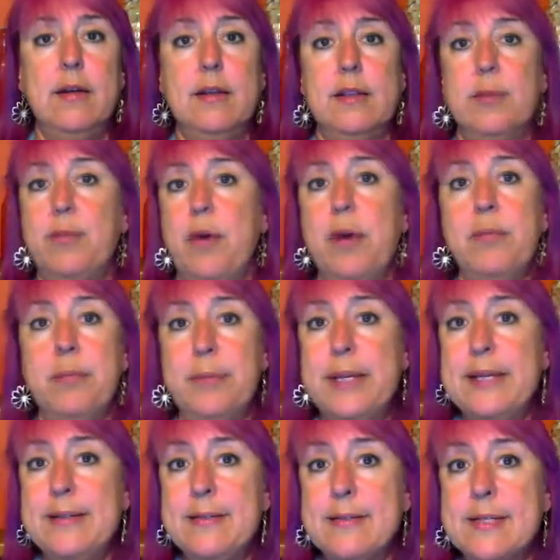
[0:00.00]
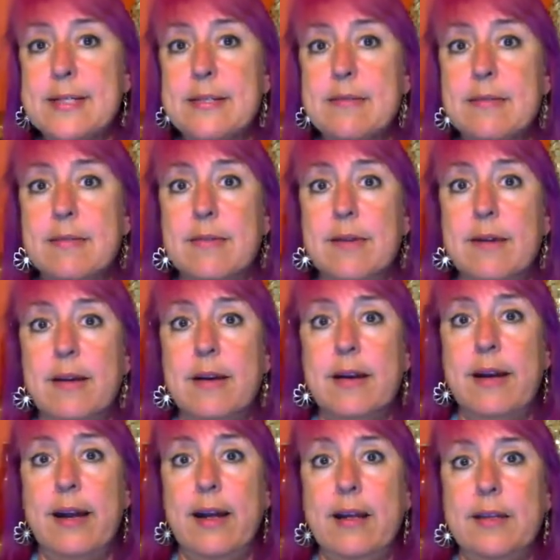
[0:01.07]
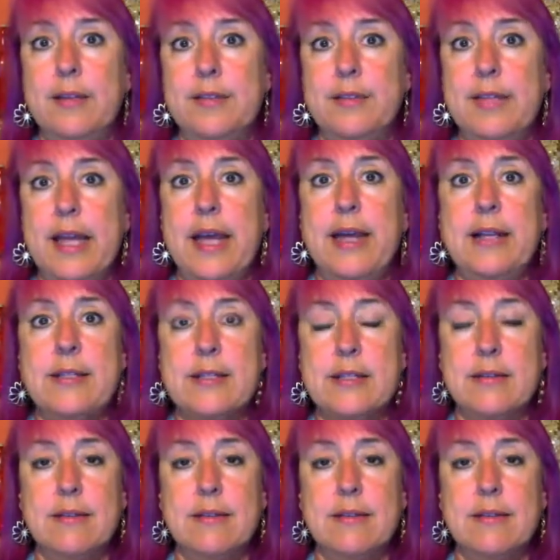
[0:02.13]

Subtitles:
The problem is that